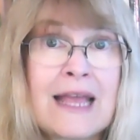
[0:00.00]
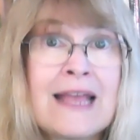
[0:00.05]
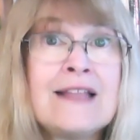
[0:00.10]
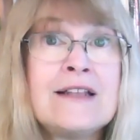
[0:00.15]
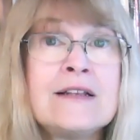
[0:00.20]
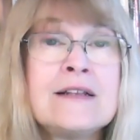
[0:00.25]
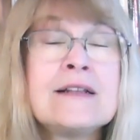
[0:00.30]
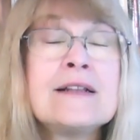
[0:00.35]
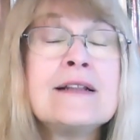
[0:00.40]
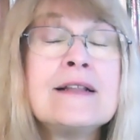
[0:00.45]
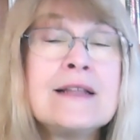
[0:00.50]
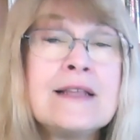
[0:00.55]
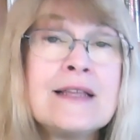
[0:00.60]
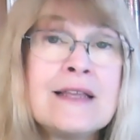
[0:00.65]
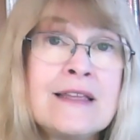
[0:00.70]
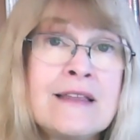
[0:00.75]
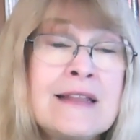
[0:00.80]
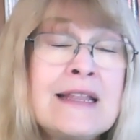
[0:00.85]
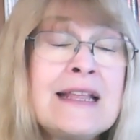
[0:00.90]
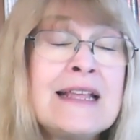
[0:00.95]
and
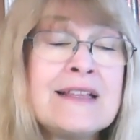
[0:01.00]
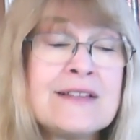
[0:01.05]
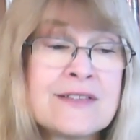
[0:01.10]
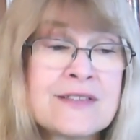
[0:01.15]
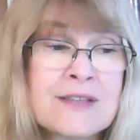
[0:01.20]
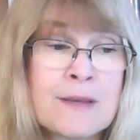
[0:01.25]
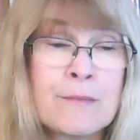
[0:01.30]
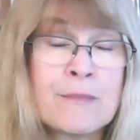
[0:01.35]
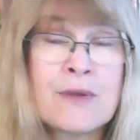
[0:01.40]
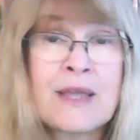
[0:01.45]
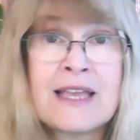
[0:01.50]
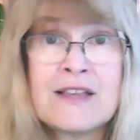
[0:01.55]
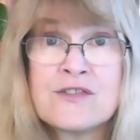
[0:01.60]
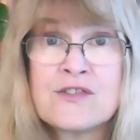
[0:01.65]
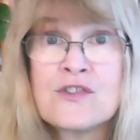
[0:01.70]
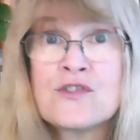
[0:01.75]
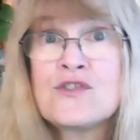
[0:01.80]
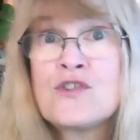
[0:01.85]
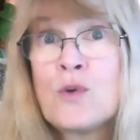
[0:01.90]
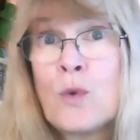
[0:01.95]
in some
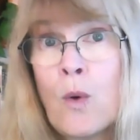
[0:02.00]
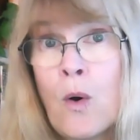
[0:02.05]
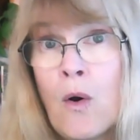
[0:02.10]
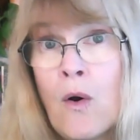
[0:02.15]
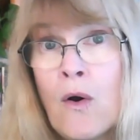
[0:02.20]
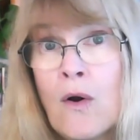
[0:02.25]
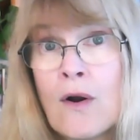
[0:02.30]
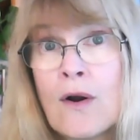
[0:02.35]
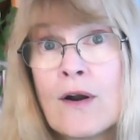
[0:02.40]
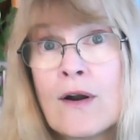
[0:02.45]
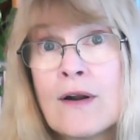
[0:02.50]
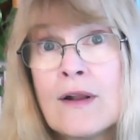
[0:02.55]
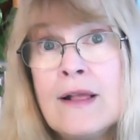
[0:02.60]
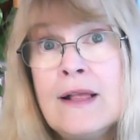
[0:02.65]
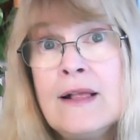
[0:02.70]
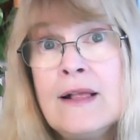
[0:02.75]
cases you are.